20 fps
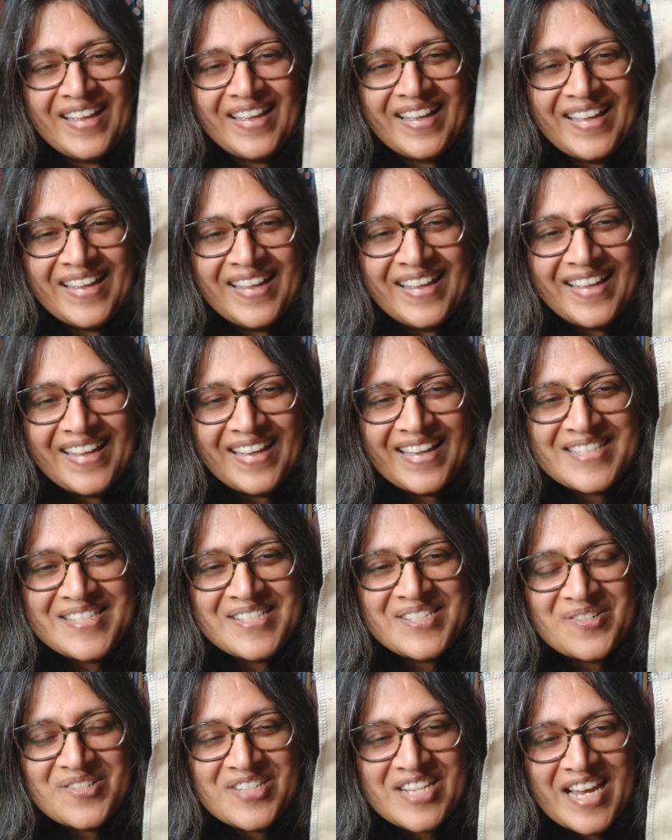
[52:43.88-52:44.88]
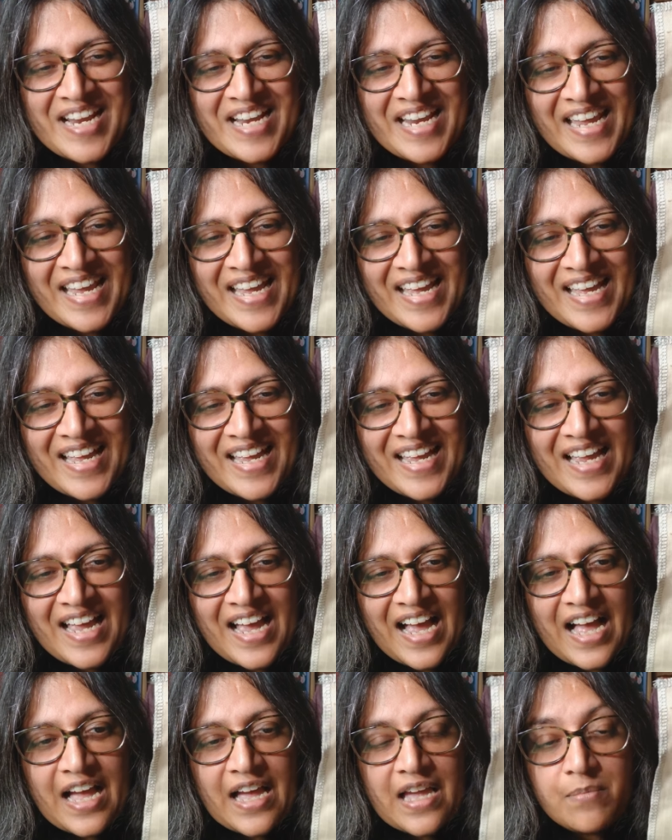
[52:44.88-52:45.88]
So tiny. I'm
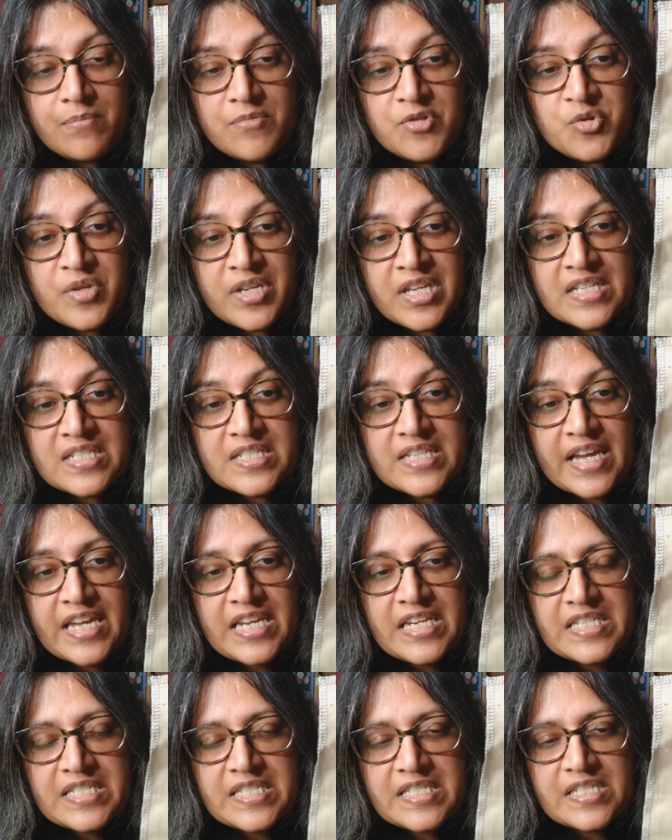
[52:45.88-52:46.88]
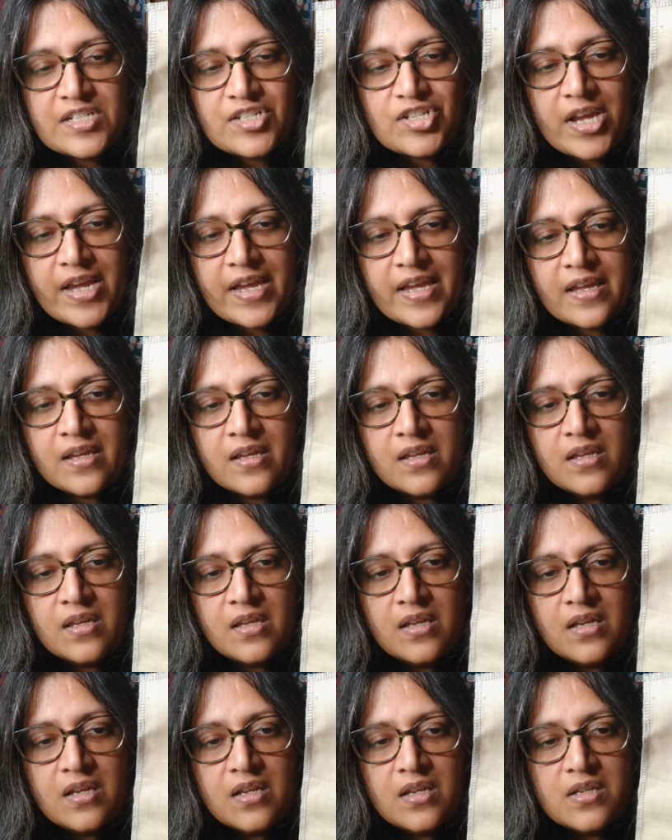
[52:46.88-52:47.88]
doing it tiny stitching.
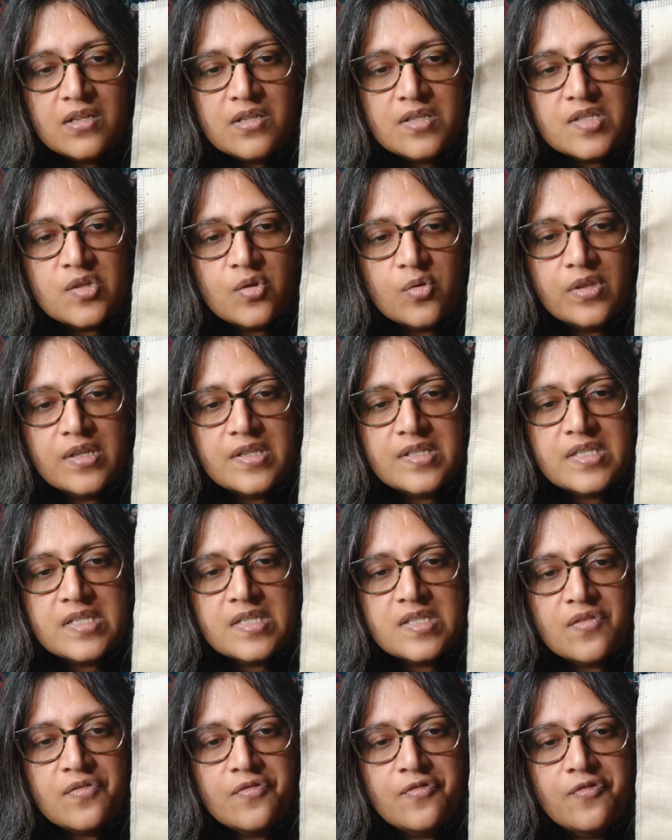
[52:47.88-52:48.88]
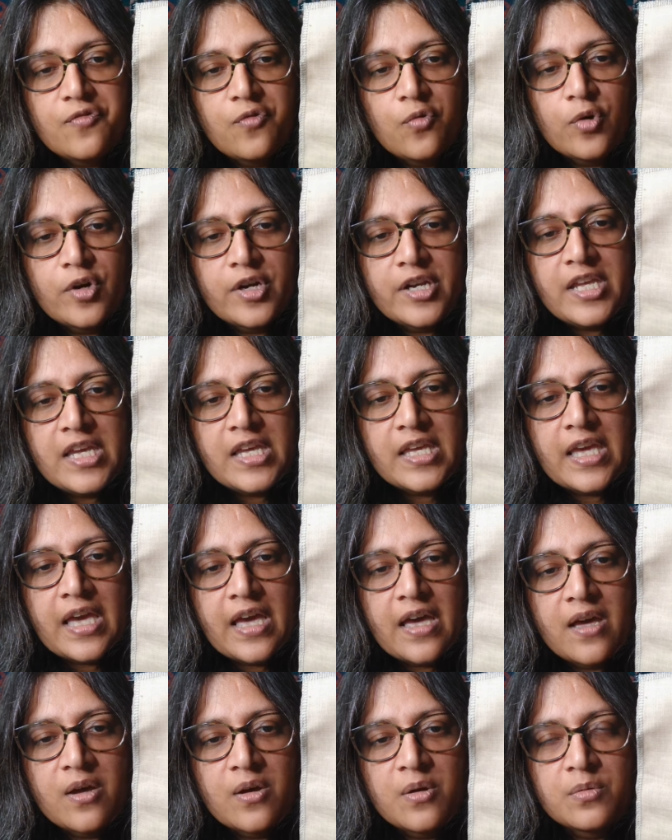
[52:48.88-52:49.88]
So this is a 40
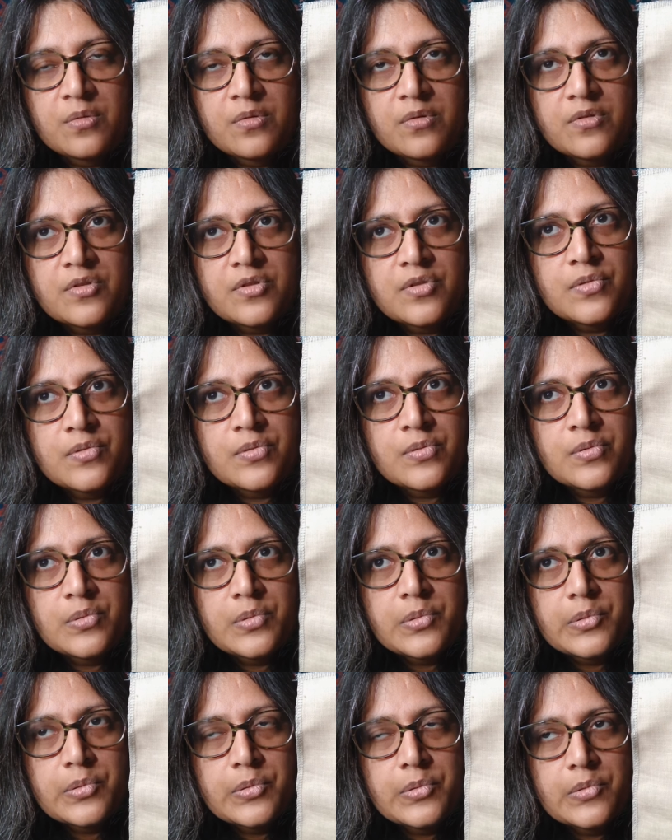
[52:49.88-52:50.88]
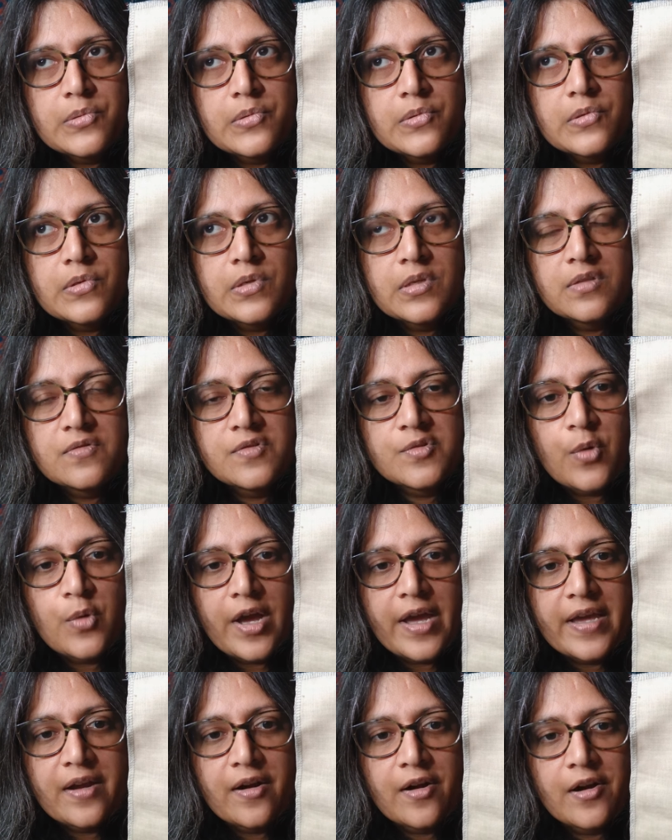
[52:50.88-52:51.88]
count... Zweigart.
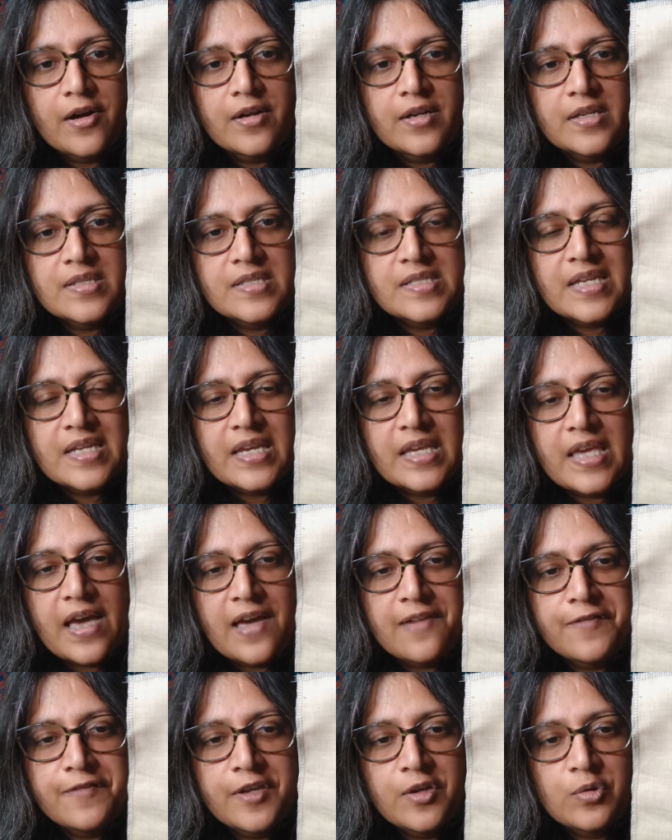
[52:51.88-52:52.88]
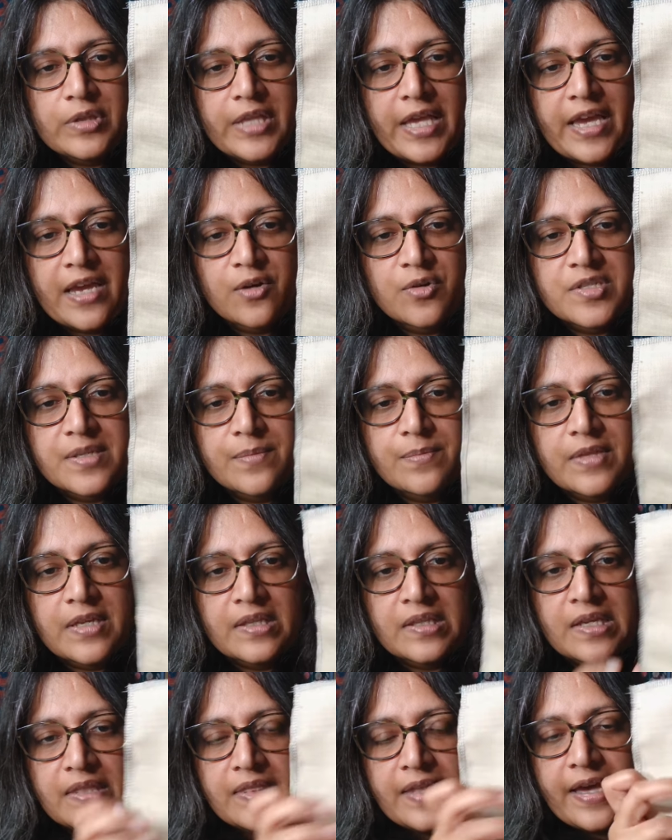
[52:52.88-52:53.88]
It's like cafe au lait or something like that.
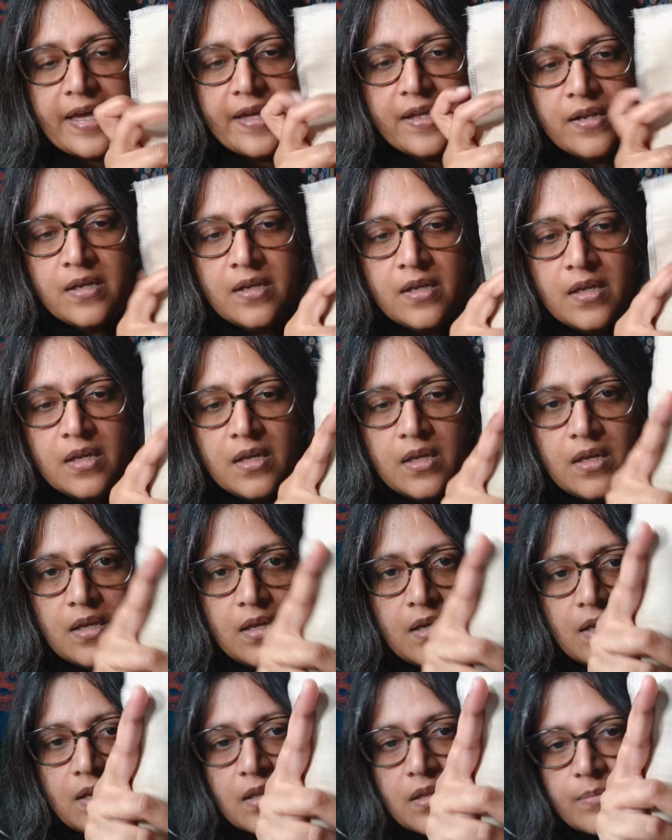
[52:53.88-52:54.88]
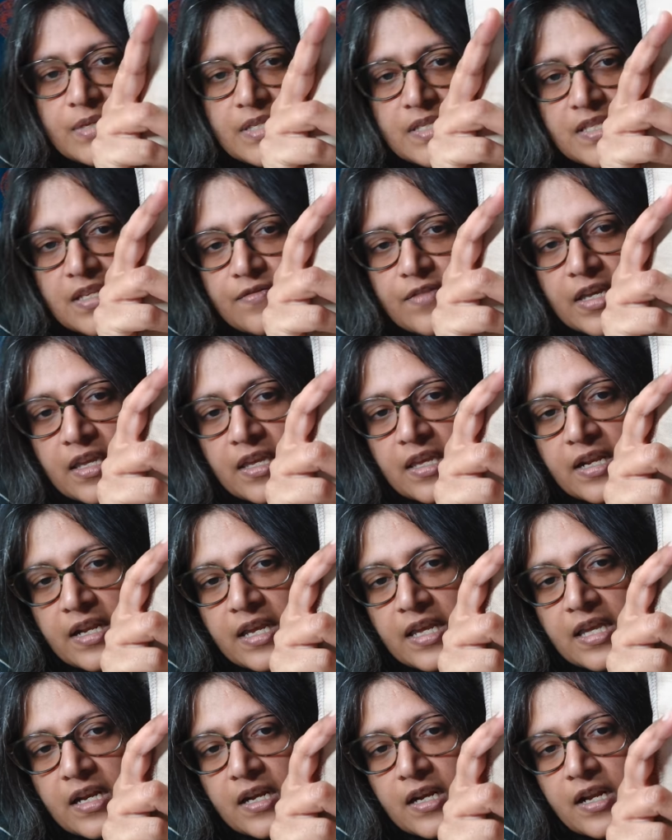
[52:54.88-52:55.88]
Let's see if I can get it any
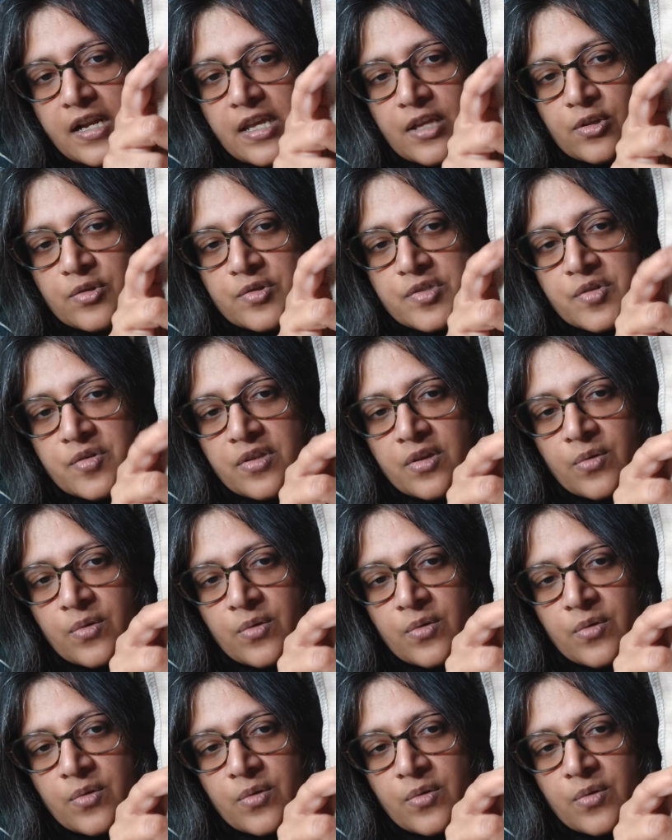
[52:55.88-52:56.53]
closer. There we go.